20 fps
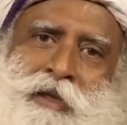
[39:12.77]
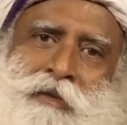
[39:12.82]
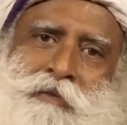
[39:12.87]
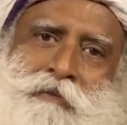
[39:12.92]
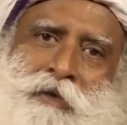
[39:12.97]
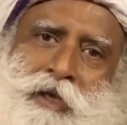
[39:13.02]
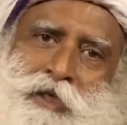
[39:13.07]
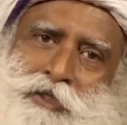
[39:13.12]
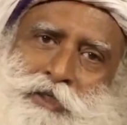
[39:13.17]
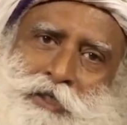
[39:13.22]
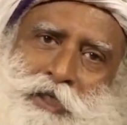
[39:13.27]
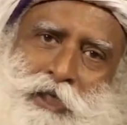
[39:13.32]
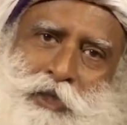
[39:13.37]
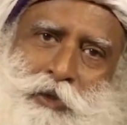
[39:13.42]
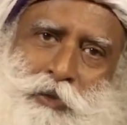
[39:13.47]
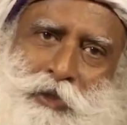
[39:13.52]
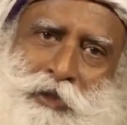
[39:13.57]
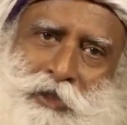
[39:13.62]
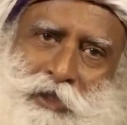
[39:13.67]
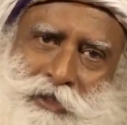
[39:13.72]
We are still
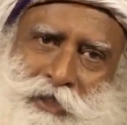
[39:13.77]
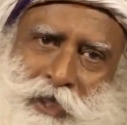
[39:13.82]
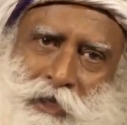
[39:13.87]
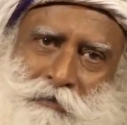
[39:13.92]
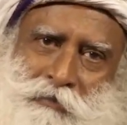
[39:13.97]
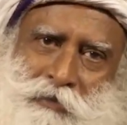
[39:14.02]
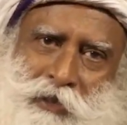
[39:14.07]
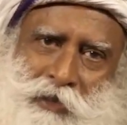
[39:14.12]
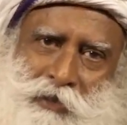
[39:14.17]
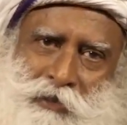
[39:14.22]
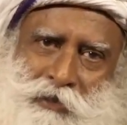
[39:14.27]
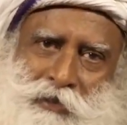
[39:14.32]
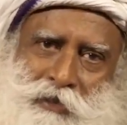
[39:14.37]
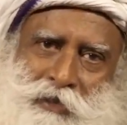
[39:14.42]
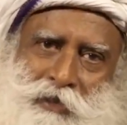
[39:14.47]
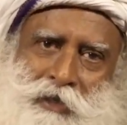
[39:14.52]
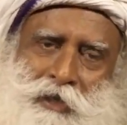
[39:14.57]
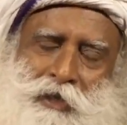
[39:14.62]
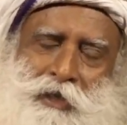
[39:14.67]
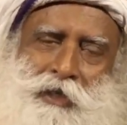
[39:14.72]
doing the same thing.
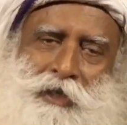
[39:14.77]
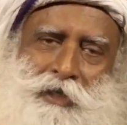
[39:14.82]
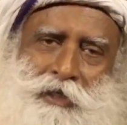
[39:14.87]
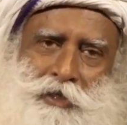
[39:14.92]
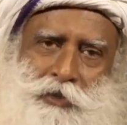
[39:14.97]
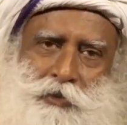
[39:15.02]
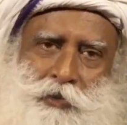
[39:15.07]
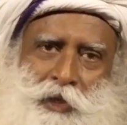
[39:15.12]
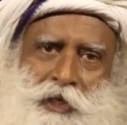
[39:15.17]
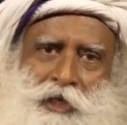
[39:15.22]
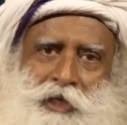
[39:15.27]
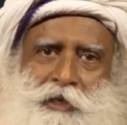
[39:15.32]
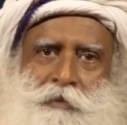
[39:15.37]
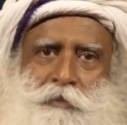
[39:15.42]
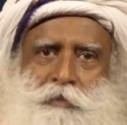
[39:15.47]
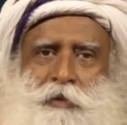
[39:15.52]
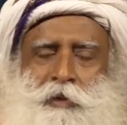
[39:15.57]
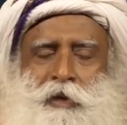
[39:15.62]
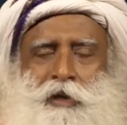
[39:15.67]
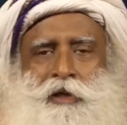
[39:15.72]
It is very
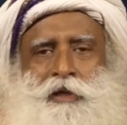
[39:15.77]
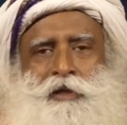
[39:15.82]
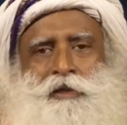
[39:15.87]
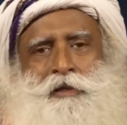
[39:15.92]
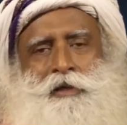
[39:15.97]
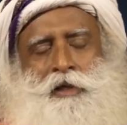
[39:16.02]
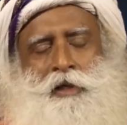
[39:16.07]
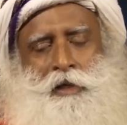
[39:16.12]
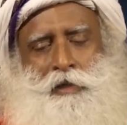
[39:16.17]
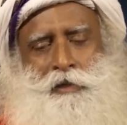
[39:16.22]
important.